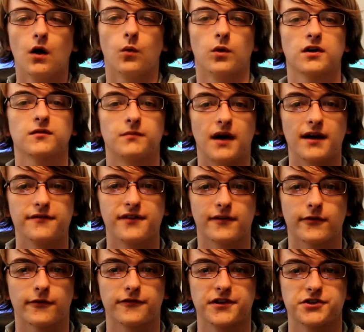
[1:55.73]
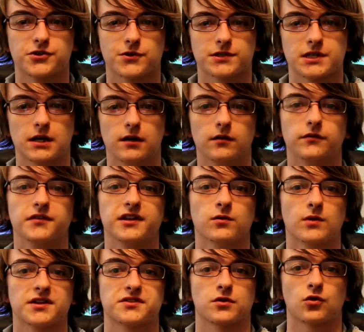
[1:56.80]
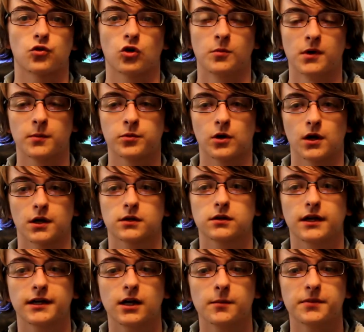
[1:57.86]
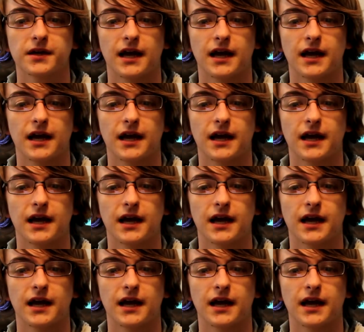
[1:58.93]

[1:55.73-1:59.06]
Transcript: One of my favorite features of the Razer Chroma product lineup